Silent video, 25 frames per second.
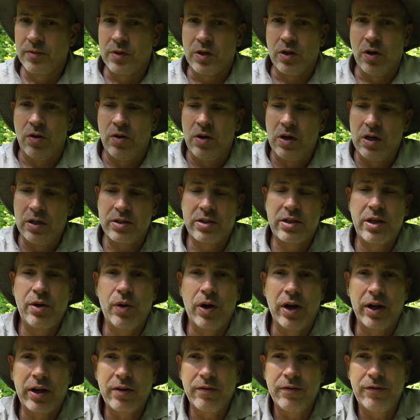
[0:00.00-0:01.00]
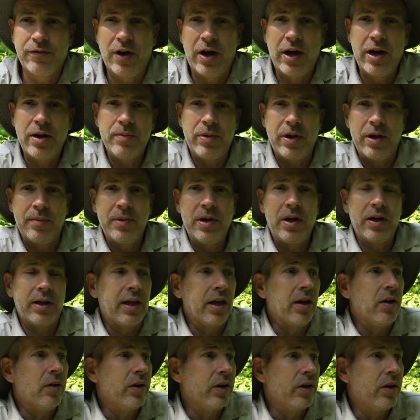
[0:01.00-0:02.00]
So I'll see what I can find, but I'm not
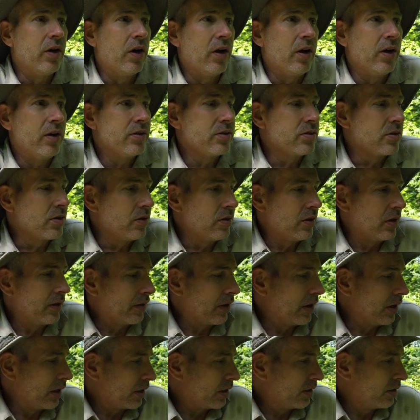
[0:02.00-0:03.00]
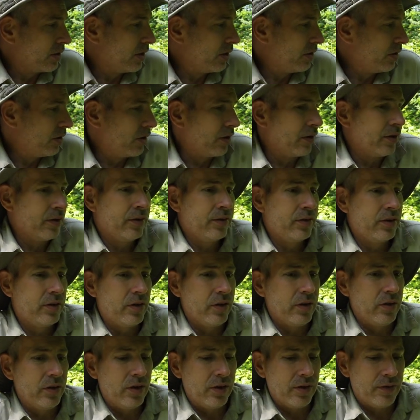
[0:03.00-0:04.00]
counting on it. So I've got to continue to,
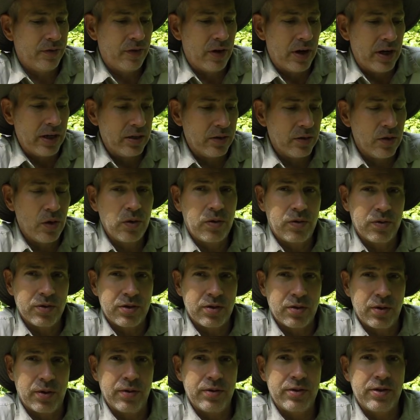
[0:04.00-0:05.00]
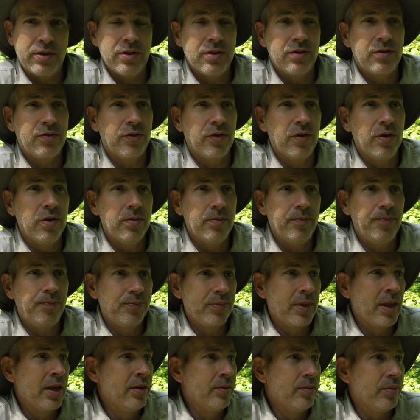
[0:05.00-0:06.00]
to uh, find local sources from
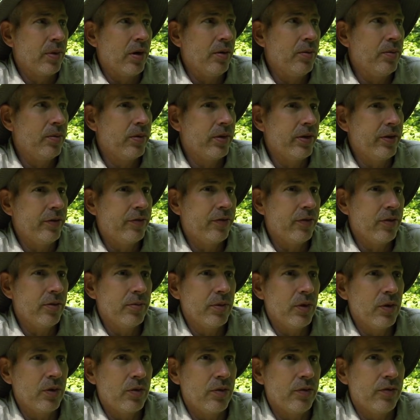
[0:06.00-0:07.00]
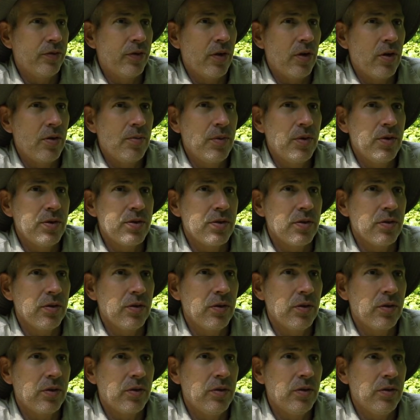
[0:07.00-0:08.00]
probably from local farmers or
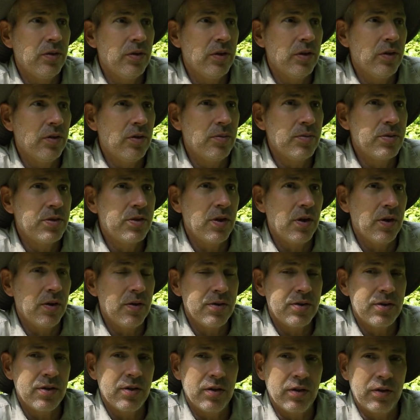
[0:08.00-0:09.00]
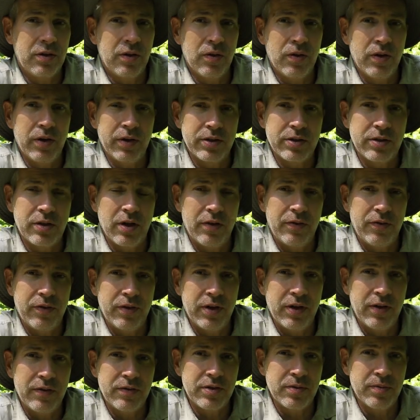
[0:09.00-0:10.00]
local uh, homesteaders that are growing stuff and
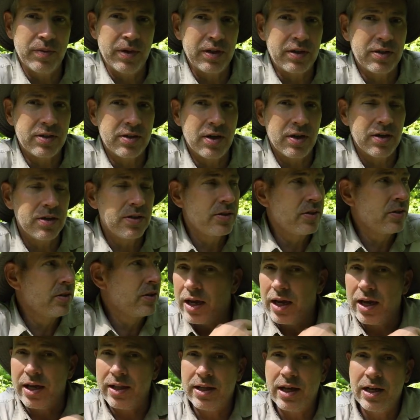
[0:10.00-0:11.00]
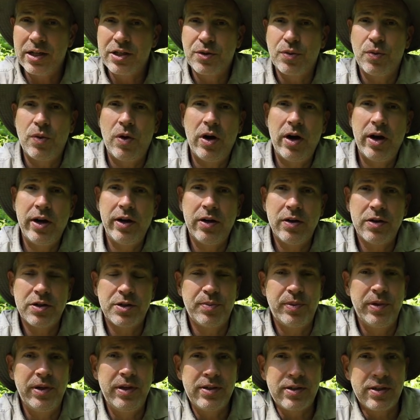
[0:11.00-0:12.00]
have some excess. And that's why our
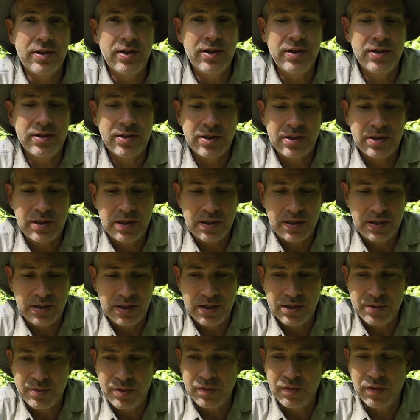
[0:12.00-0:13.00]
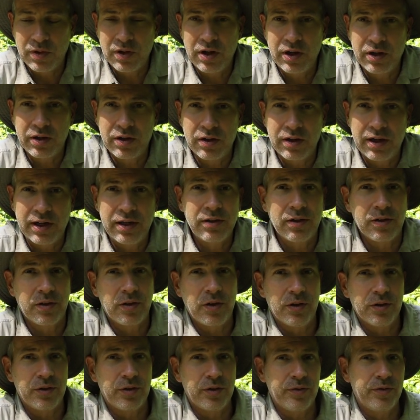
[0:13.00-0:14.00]
species has been relying on
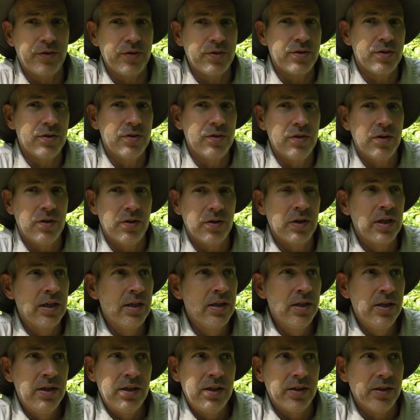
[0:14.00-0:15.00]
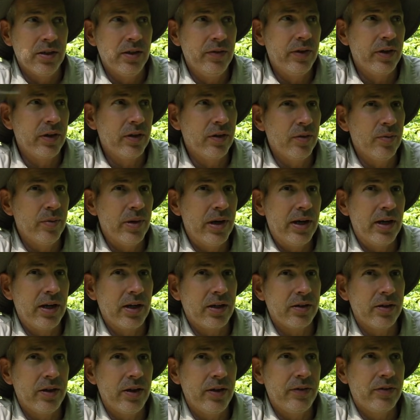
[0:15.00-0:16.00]
agriculture for so long. Living a
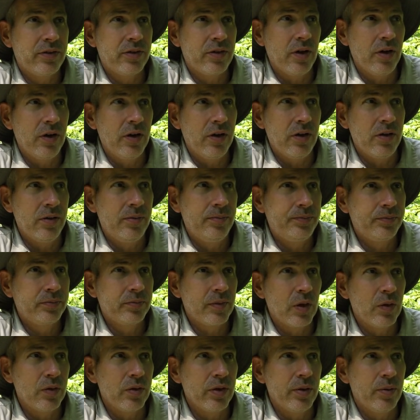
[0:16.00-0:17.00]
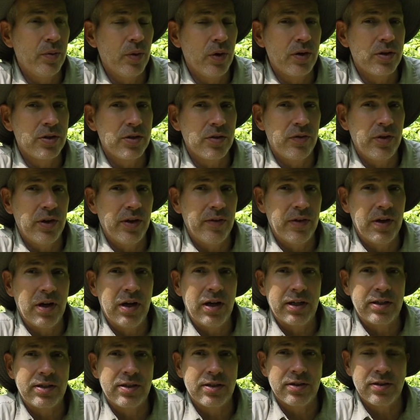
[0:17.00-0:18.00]
nomadic lifestyle only works if you have an
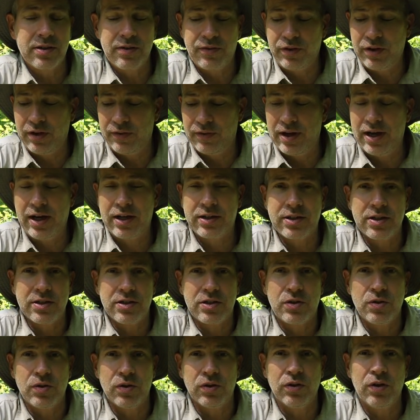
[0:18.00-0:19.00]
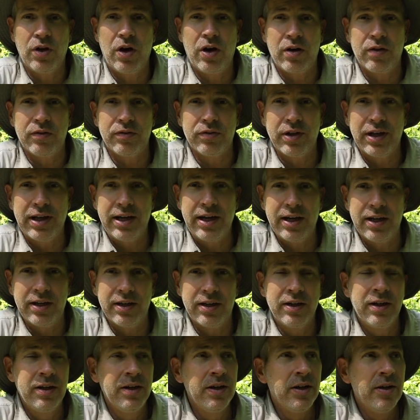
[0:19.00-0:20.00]
access, if you have access to a lot of land
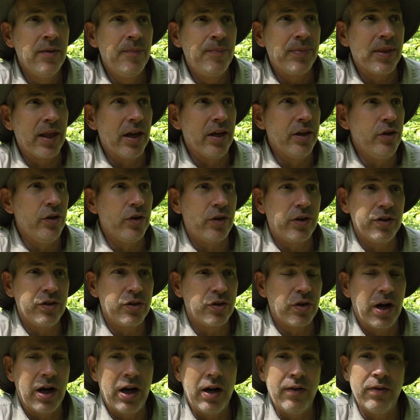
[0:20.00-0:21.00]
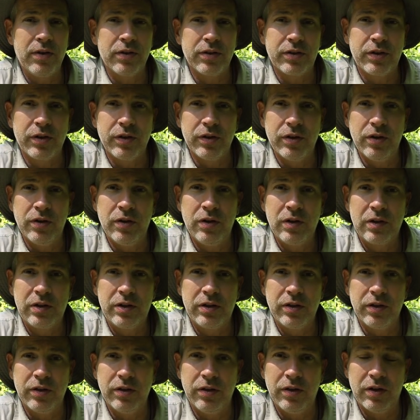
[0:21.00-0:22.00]
that you can travel to
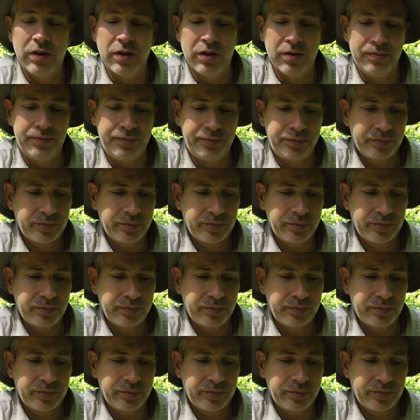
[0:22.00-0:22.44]
to uh,